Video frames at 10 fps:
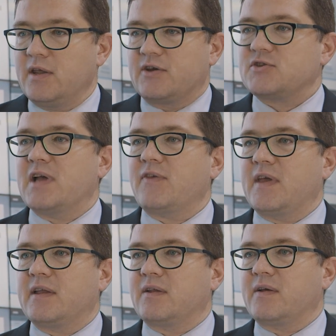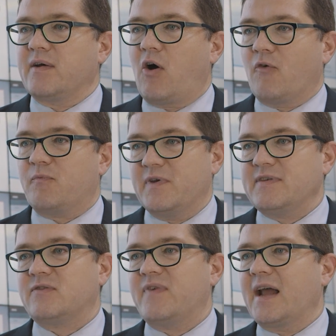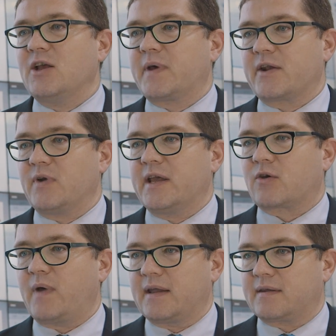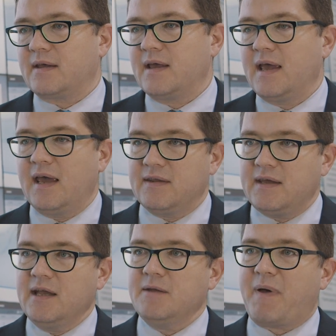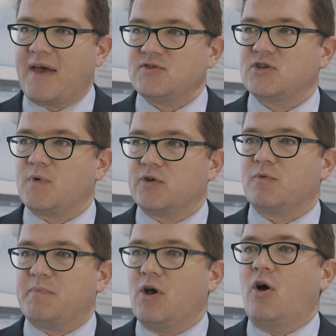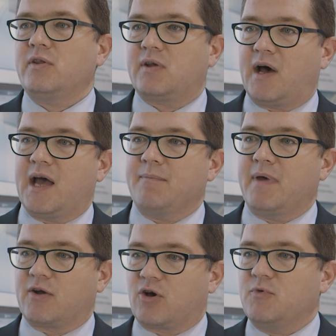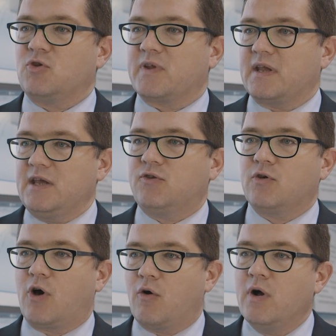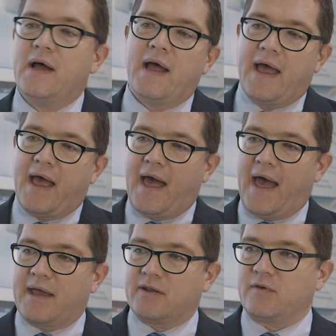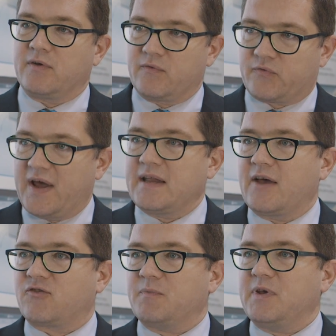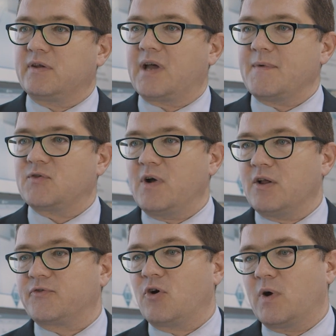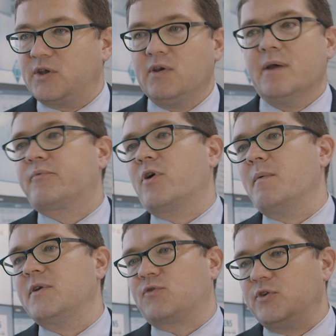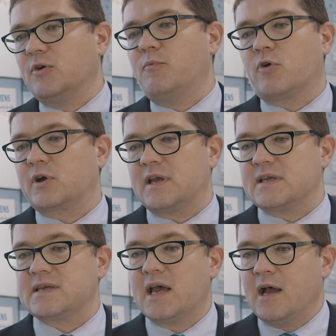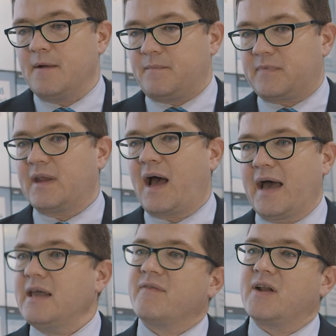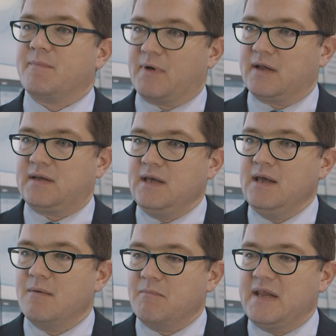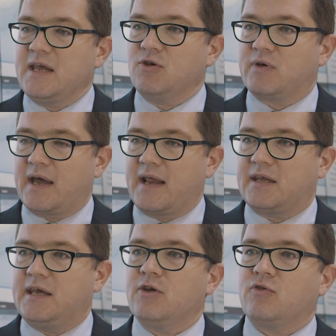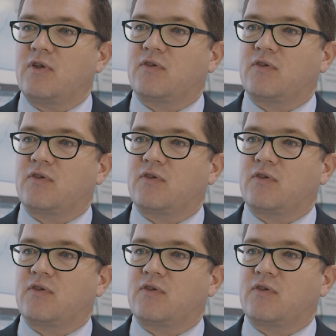there's nothing of business value we can really create. In the end, passengers want to be on time and commute where they need to go, and freight has to be on time as well. So what you can promise to your board is higher availability, meaning you can adhere to